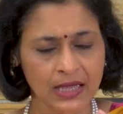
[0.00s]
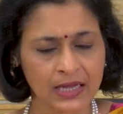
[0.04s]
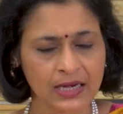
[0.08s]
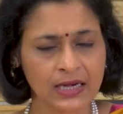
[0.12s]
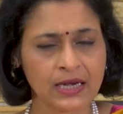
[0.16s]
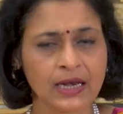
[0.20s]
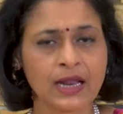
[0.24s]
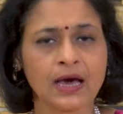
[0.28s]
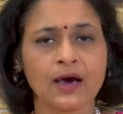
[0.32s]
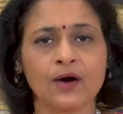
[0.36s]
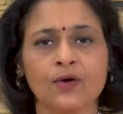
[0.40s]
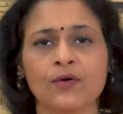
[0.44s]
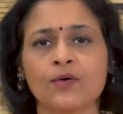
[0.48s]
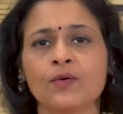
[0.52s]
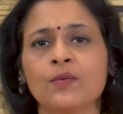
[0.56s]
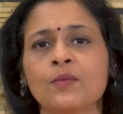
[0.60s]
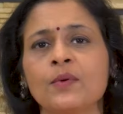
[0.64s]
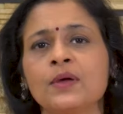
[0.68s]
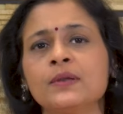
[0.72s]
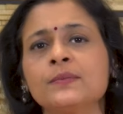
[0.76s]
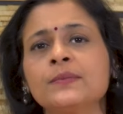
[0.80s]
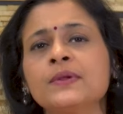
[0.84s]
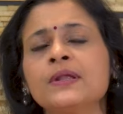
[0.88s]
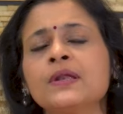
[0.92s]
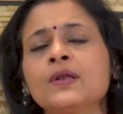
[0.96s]
Now,
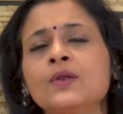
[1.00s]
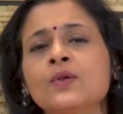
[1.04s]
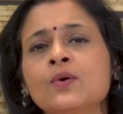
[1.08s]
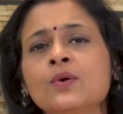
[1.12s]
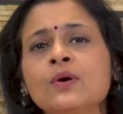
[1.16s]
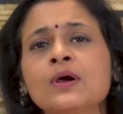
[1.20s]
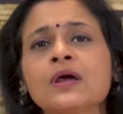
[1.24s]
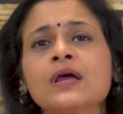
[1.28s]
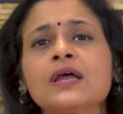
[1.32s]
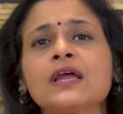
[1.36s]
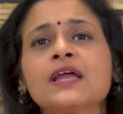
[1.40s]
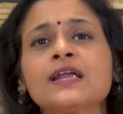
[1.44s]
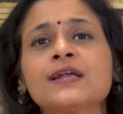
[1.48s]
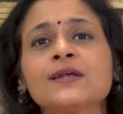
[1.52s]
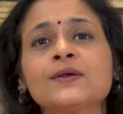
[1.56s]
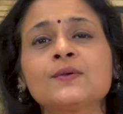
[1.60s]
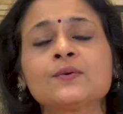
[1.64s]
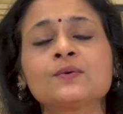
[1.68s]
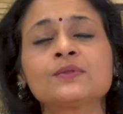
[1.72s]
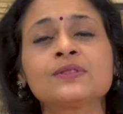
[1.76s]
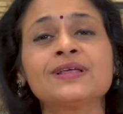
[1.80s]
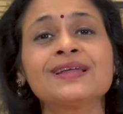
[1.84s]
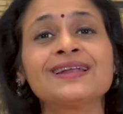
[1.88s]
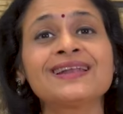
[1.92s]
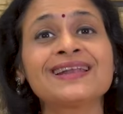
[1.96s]
when we look
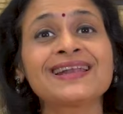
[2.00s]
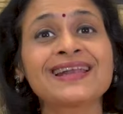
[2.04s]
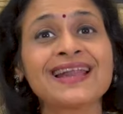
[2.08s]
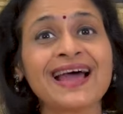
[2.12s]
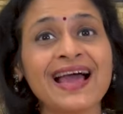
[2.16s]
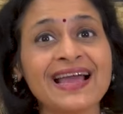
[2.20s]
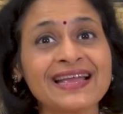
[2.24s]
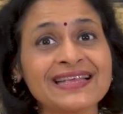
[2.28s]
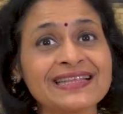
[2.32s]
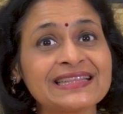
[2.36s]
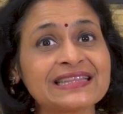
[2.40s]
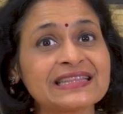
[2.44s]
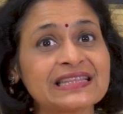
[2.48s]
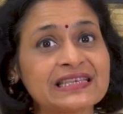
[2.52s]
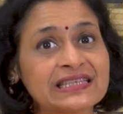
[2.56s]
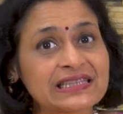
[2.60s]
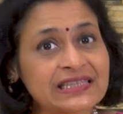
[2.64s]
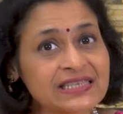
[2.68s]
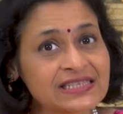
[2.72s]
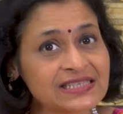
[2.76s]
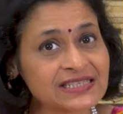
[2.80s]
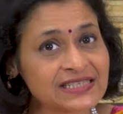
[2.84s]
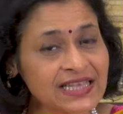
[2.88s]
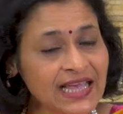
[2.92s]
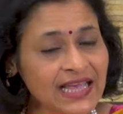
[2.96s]
into the ninth,
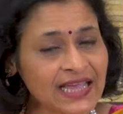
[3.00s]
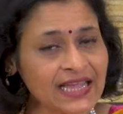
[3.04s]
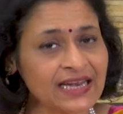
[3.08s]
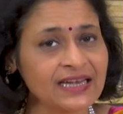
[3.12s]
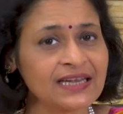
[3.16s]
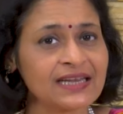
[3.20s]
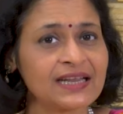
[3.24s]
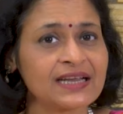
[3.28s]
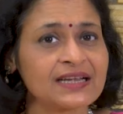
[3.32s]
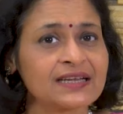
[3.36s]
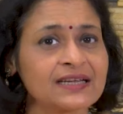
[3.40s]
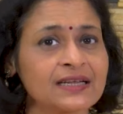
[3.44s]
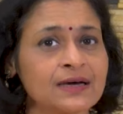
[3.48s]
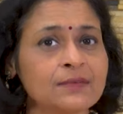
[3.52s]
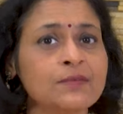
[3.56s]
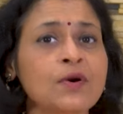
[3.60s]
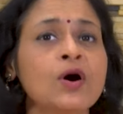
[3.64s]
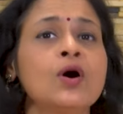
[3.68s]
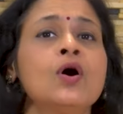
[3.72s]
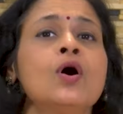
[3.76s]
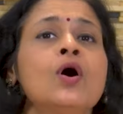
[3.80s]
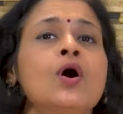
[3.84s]
the second dictum